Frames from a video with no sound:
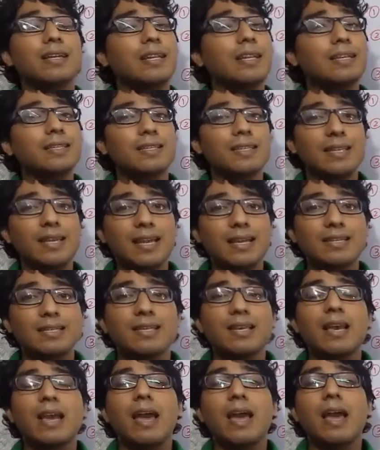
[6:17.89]

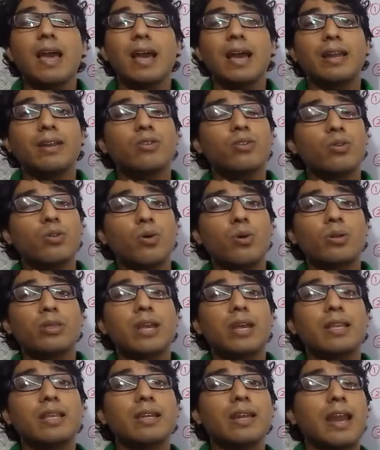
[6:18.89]
TCS, and you know
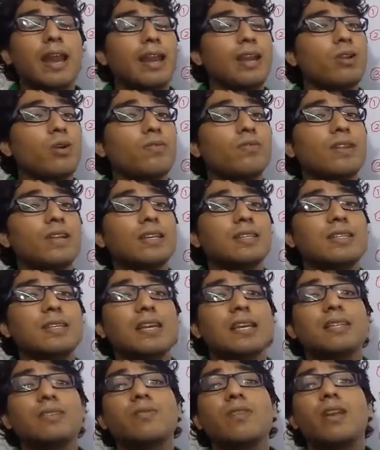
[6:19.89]
that the credit of
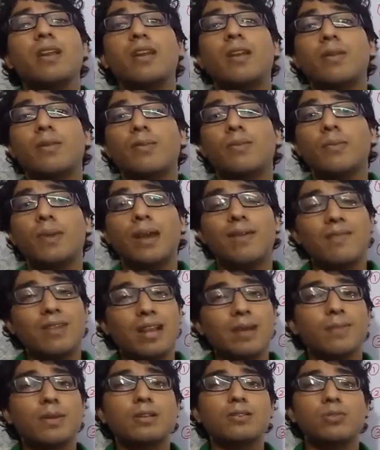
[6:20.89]
TCS will be
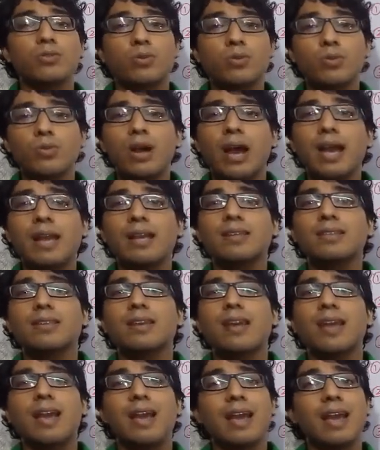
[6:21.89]
available to you guys.